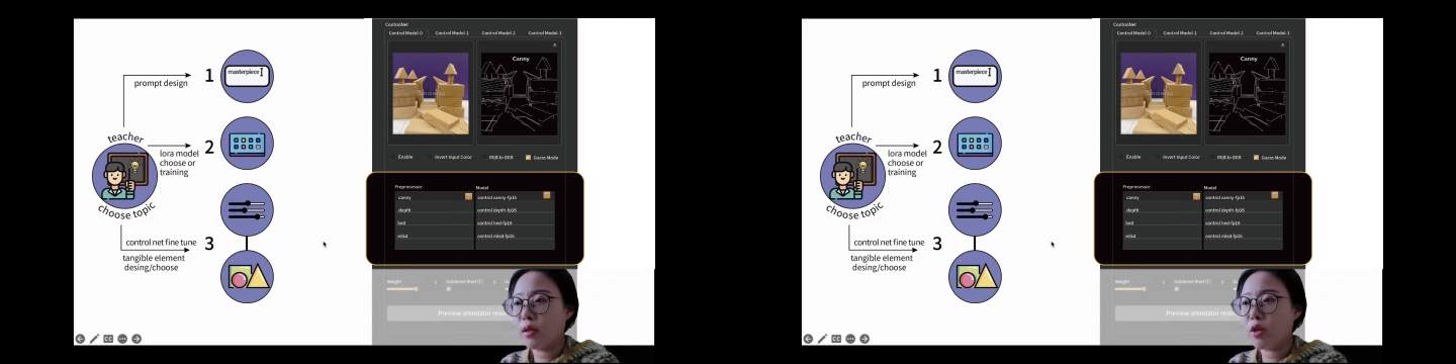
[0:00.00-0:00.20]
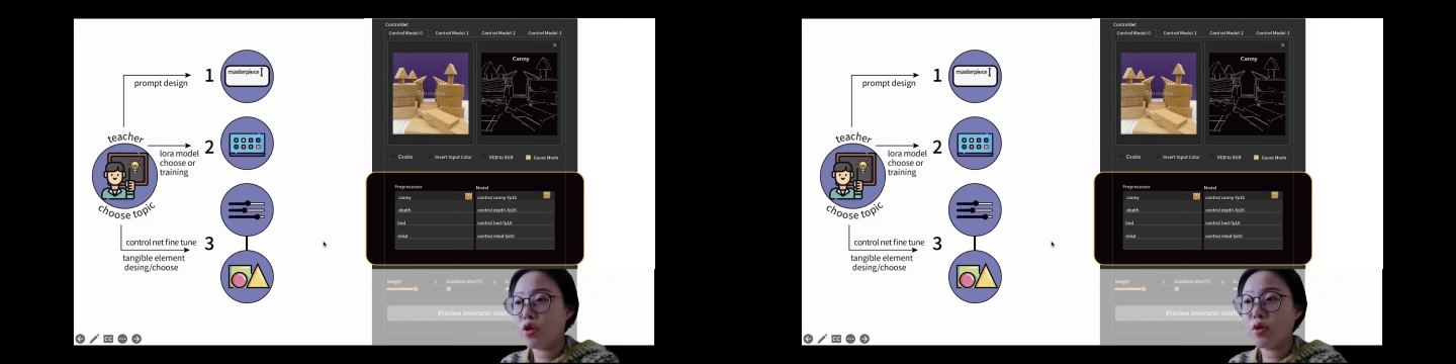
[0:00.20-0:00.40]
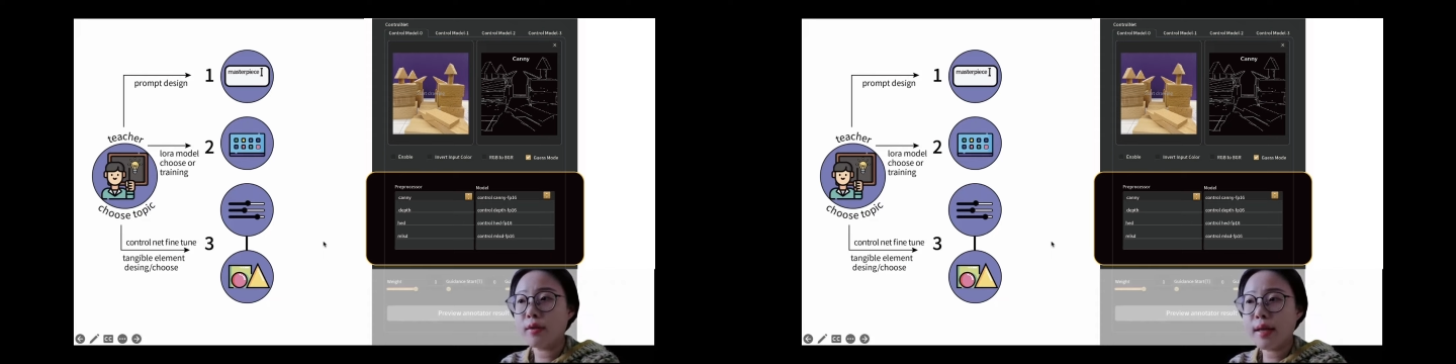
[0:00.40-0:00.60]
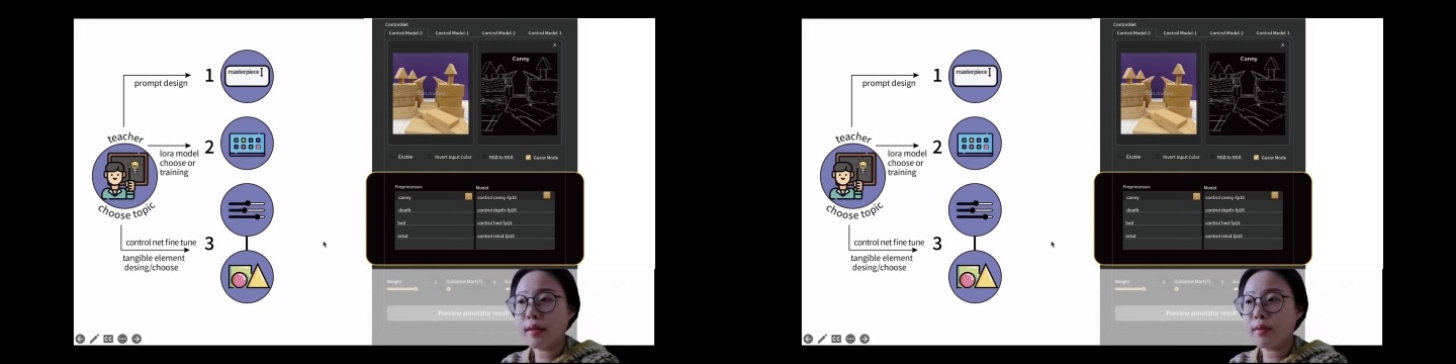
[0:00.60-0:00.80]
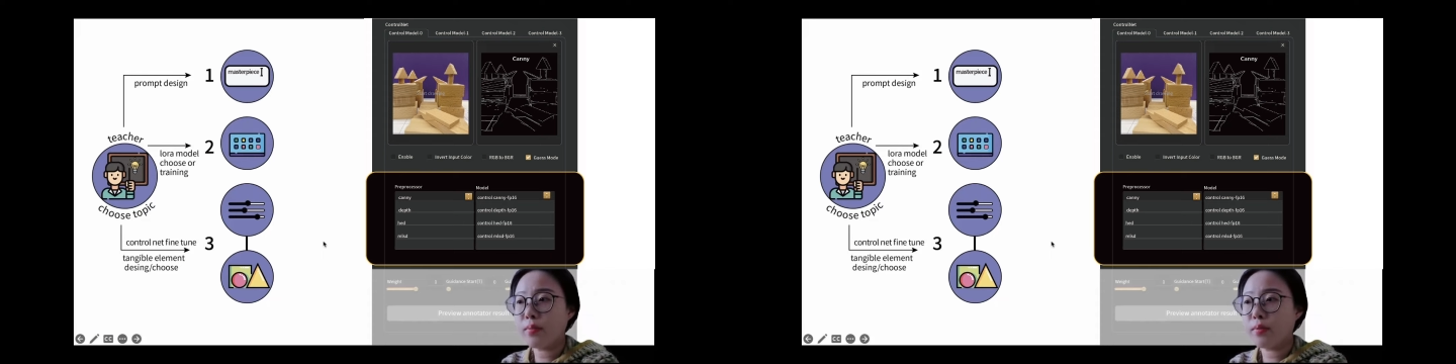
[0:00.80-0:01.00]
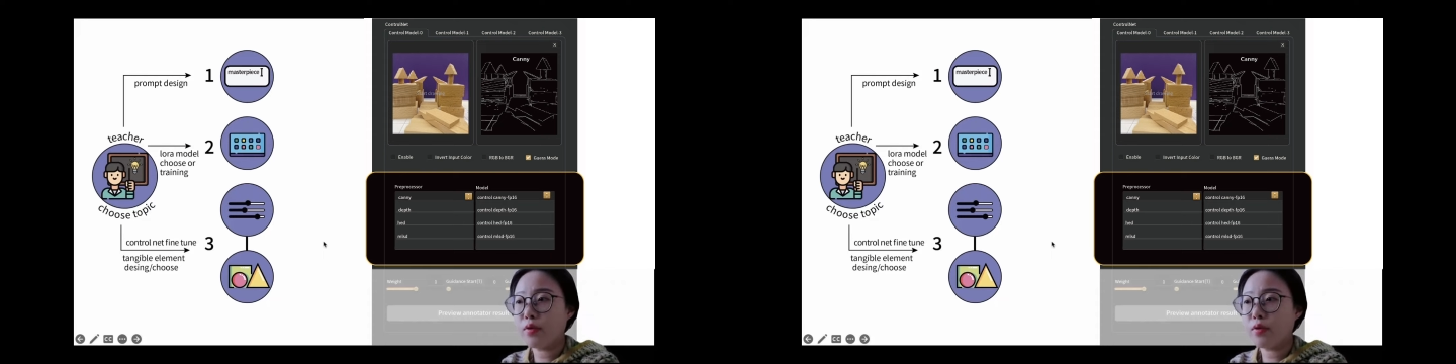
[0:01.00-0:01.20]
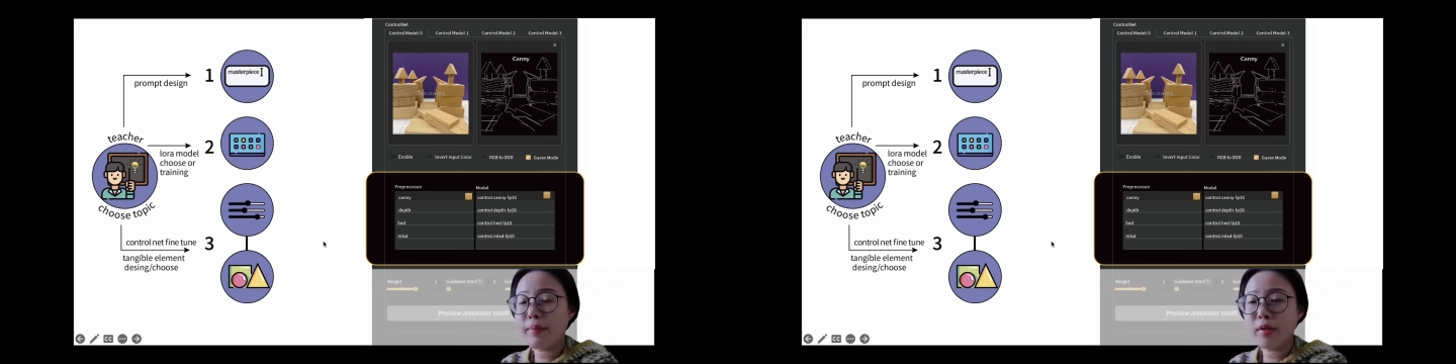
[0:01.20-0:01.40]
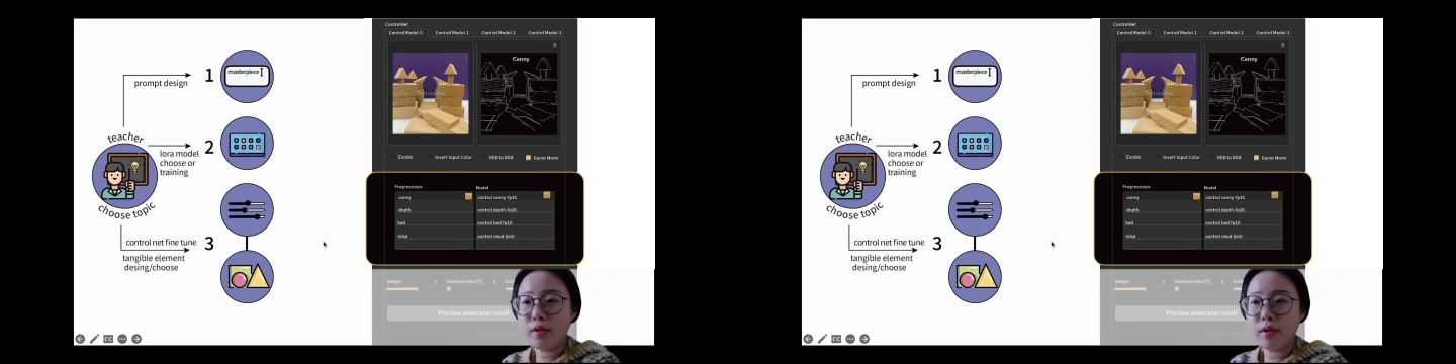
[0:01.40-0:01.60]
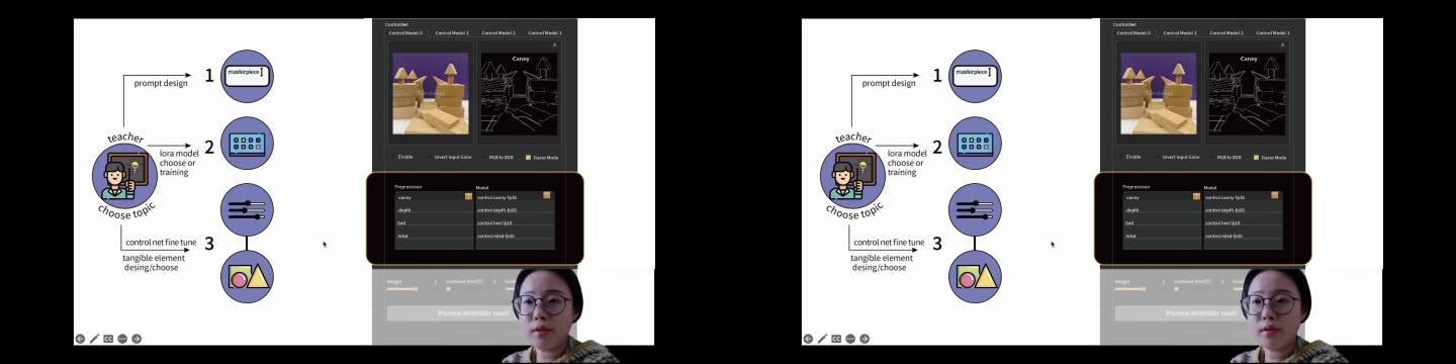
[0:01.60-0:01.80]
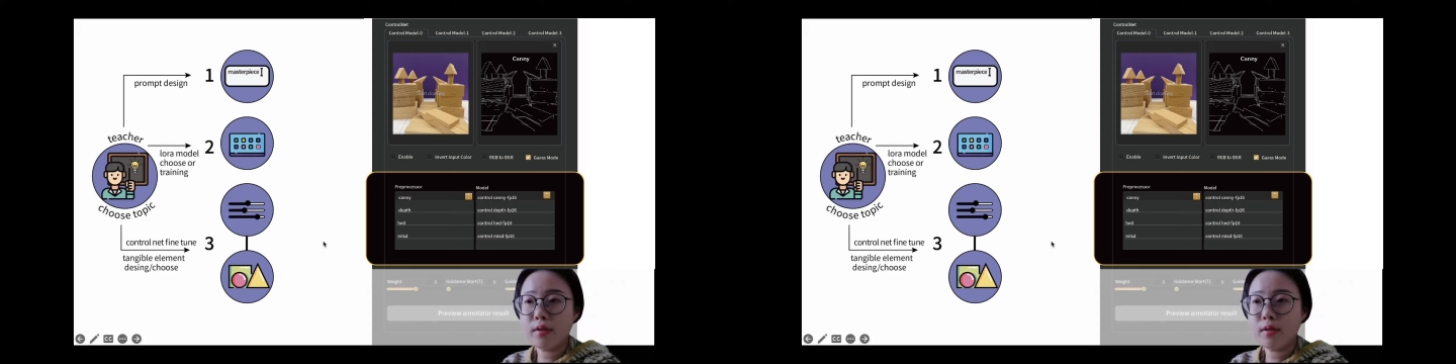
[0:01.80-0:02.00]
ControlNet
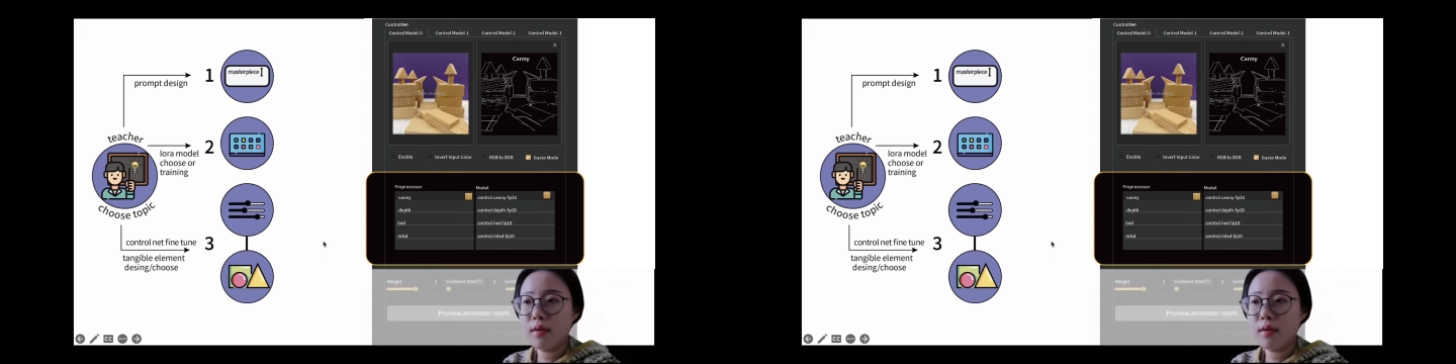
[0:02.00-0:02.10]
parameters.